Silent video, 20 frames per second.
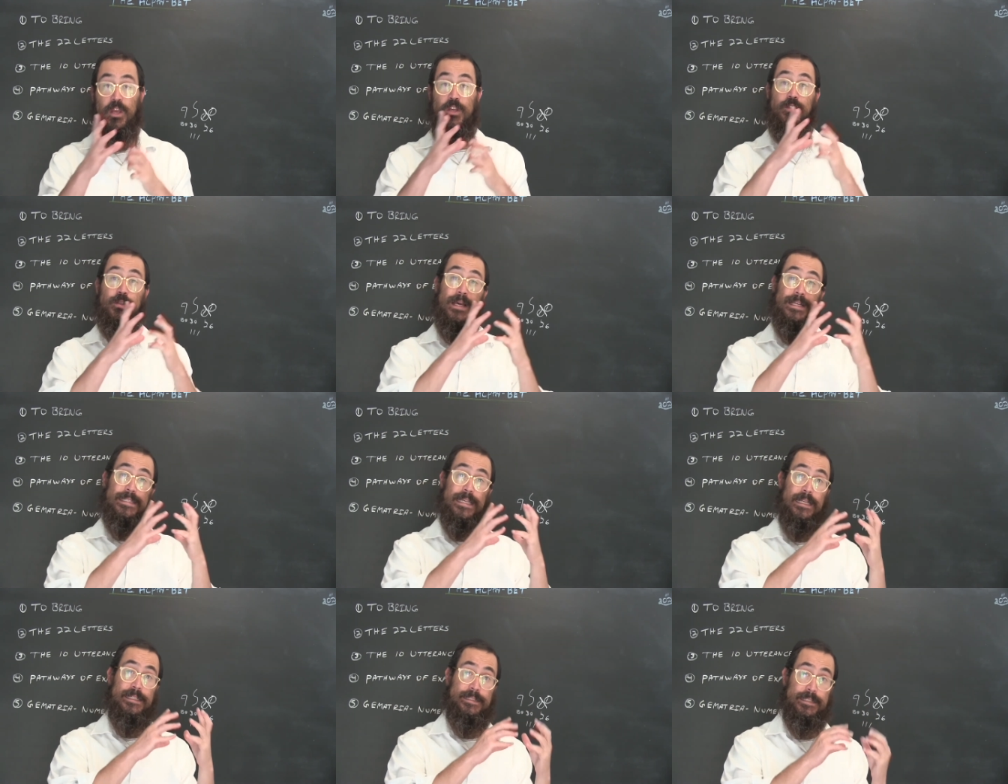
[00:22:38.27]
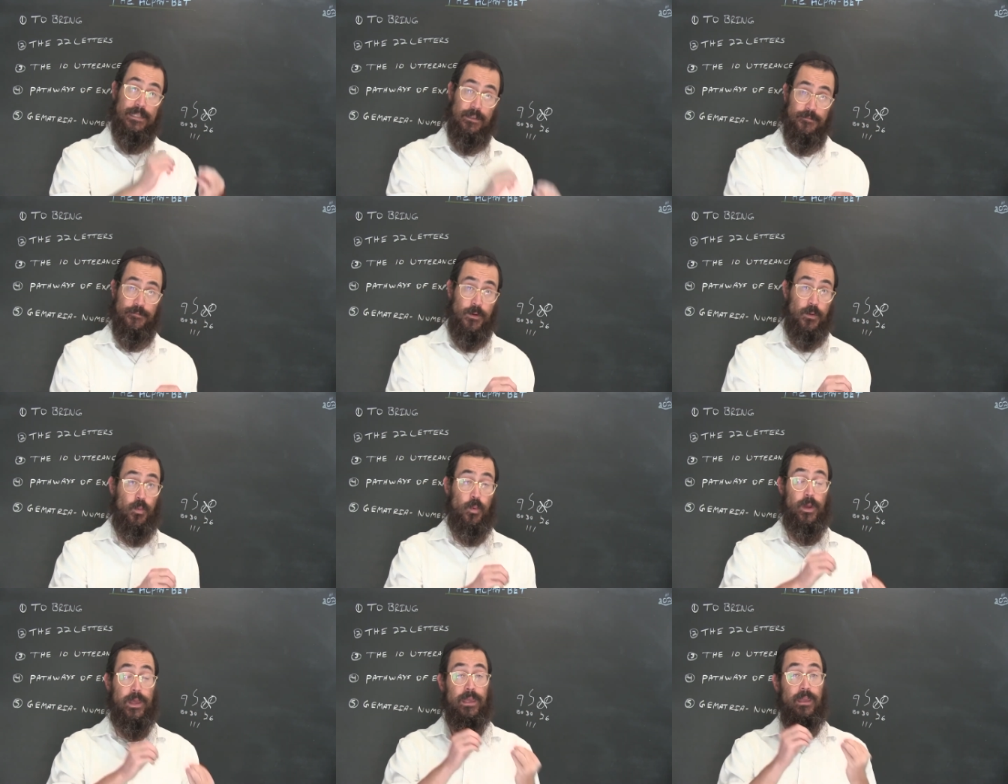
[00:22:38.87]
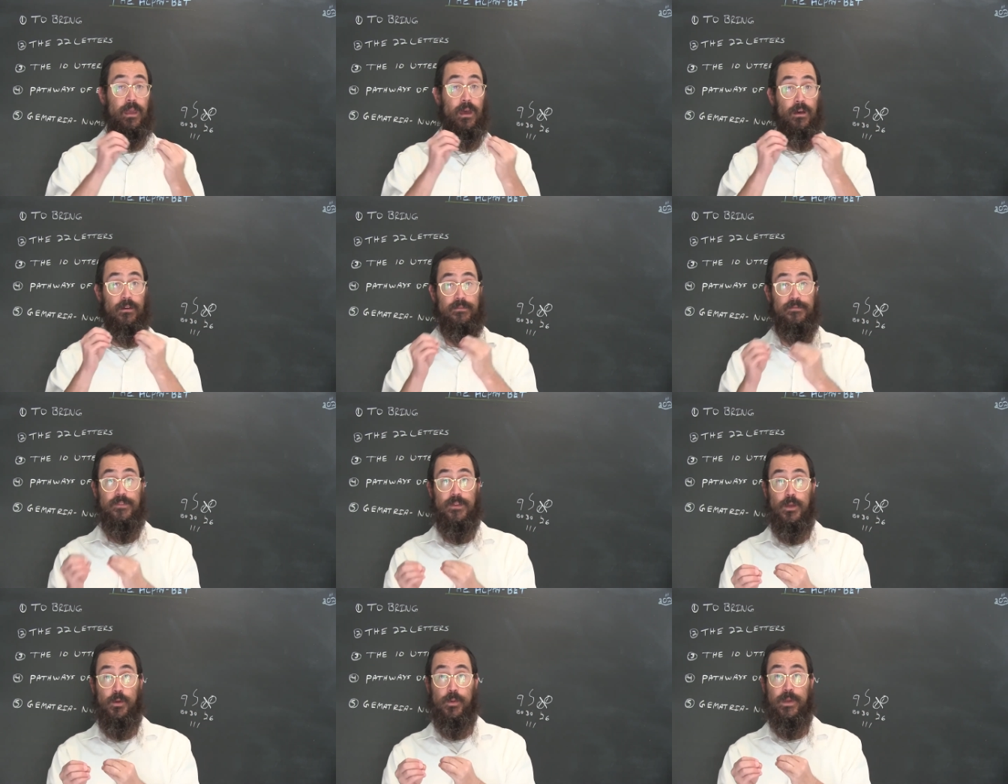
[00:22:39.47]
So that's a different way
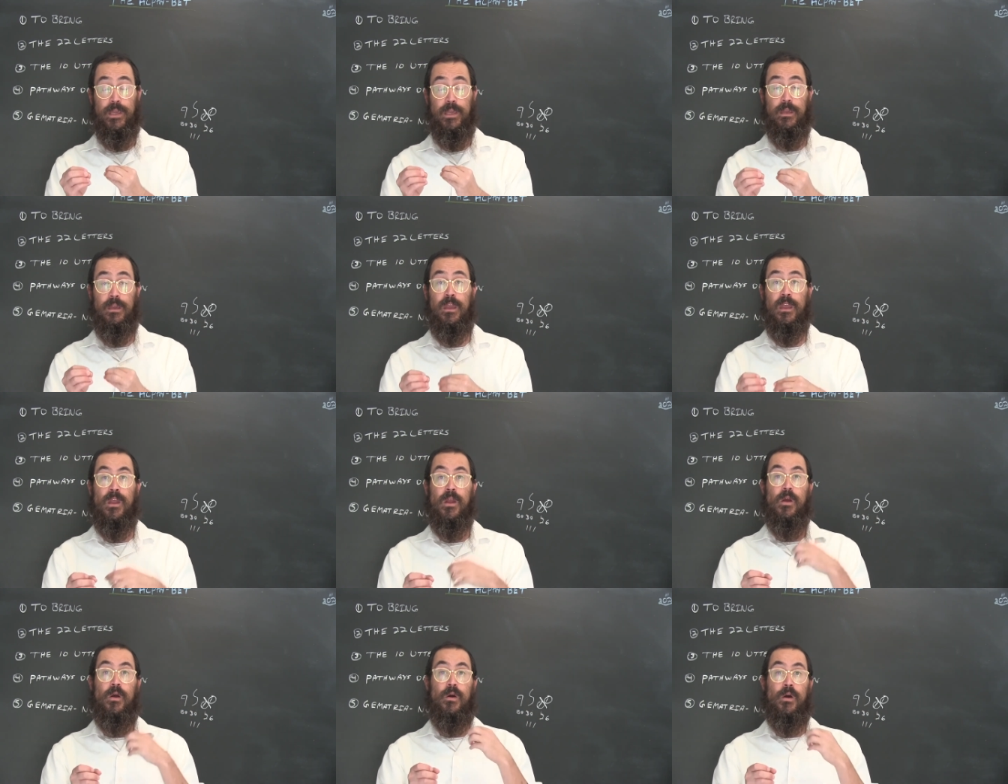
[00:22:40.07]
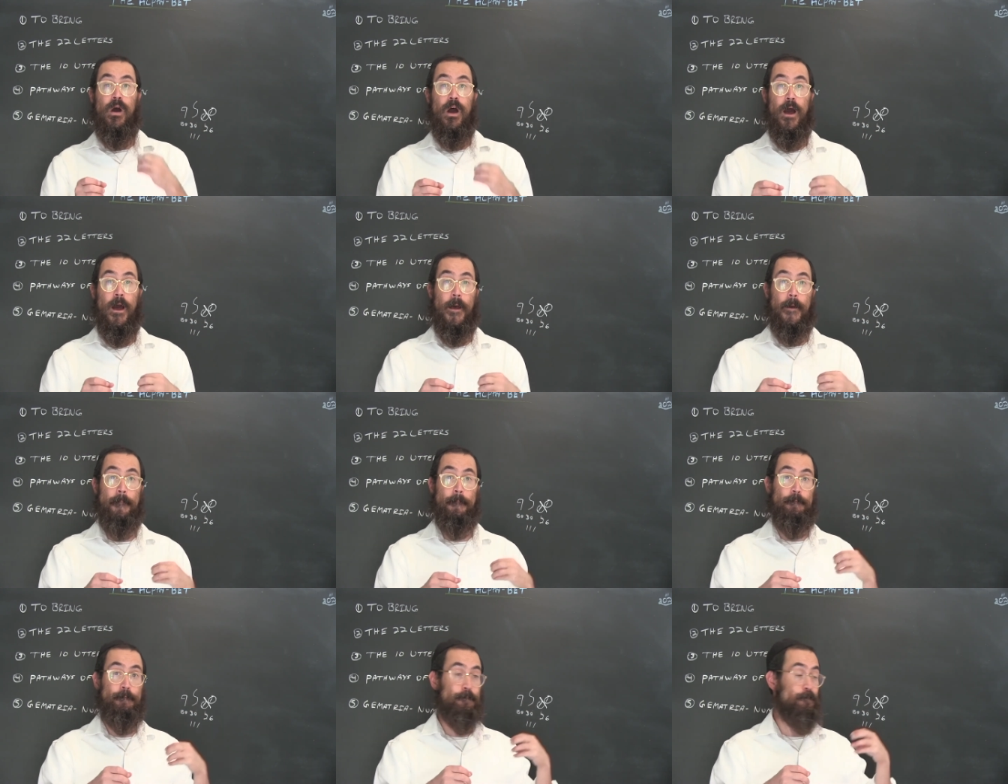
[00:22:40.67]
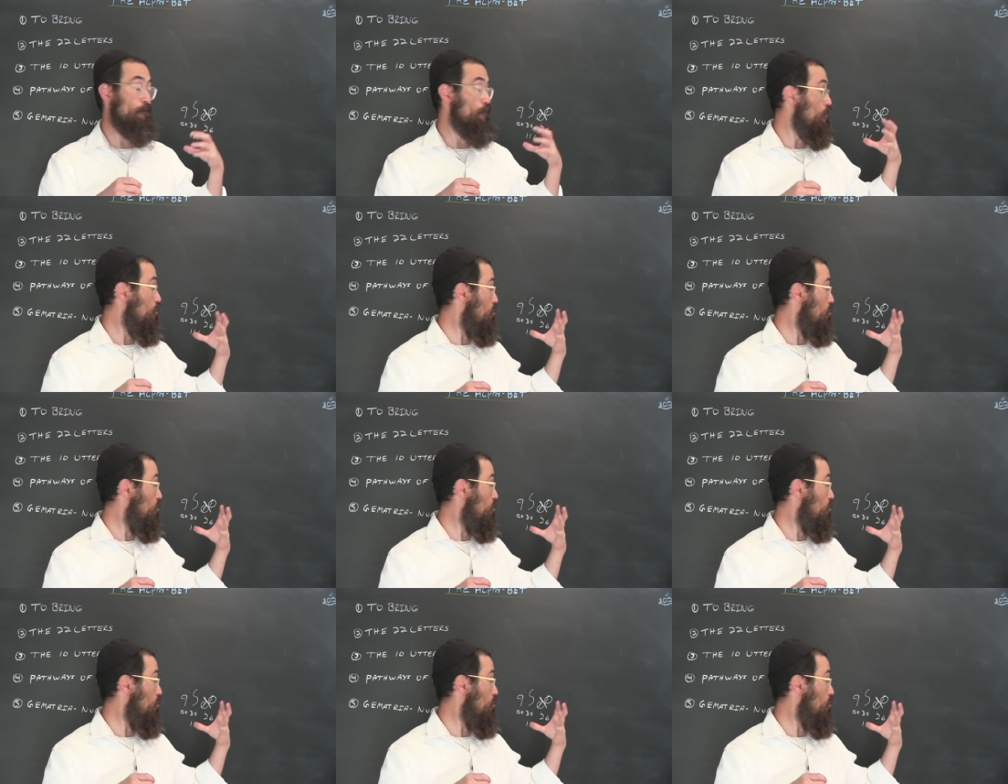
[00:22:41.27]
of viewing um,